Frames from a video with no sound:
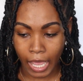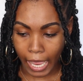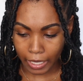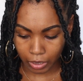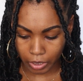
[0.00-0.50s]

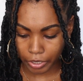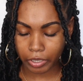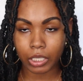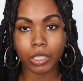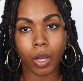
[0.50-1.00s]
I
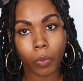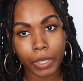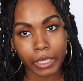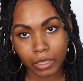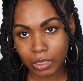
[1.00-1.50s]
literally go
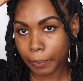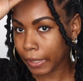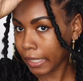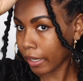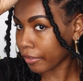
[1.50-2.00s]
in,
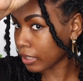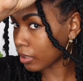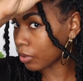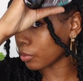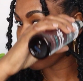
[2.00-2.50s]
spray every
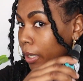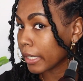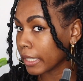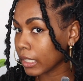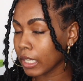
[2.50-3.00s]
single
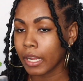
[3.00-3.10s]
part,